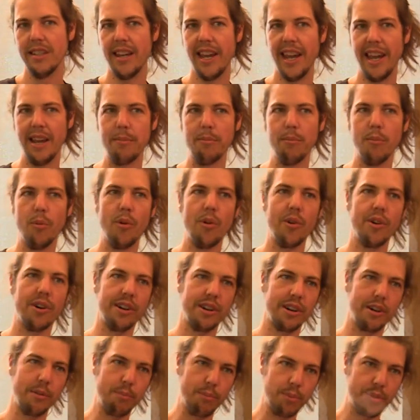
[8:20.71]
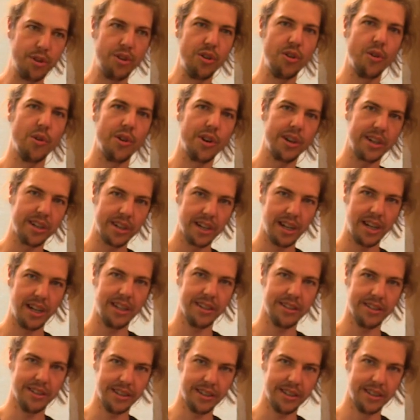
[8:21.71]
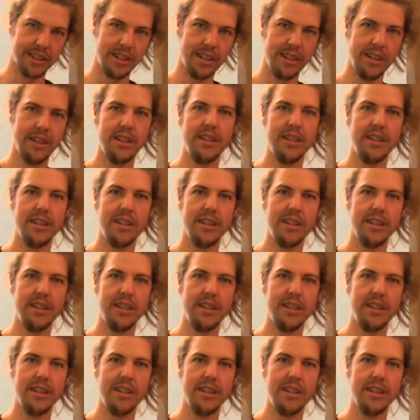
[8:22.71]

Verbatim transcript: and more pure color